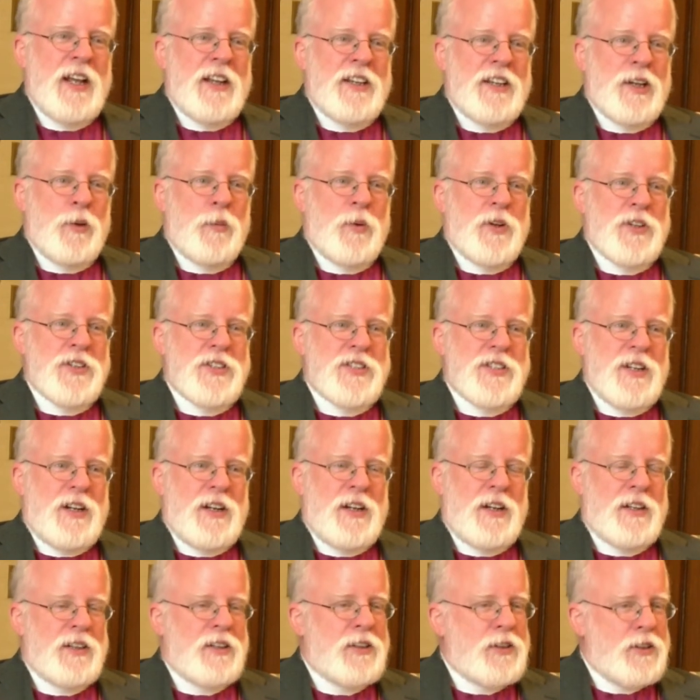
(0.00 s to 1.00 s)
that was
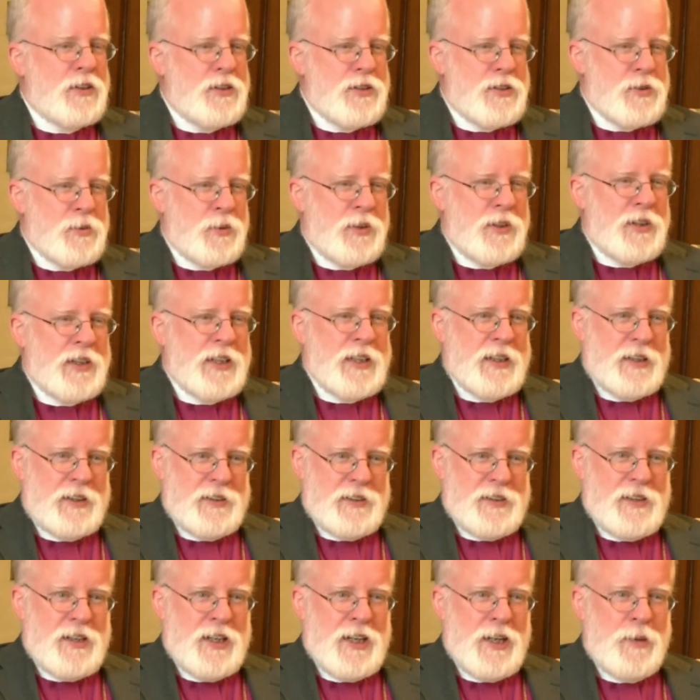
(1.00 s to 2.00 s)
unusual and
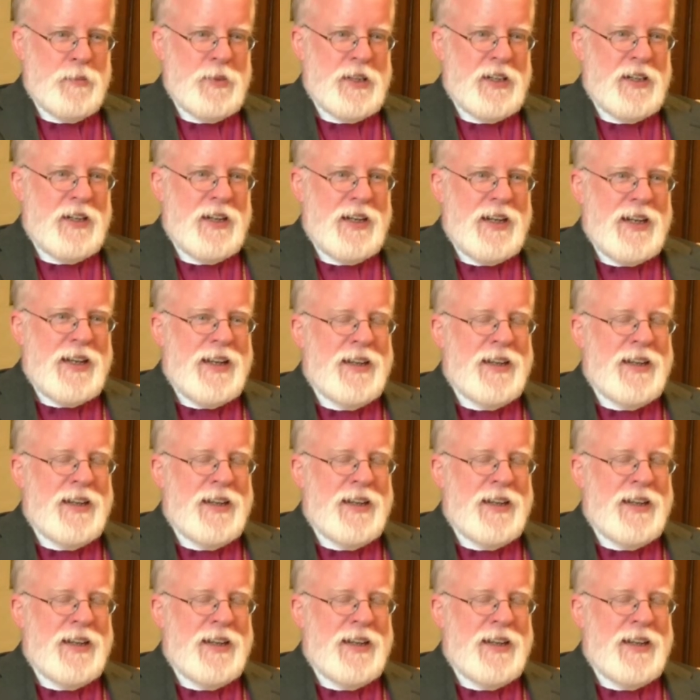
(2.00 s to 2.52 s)
uncommon.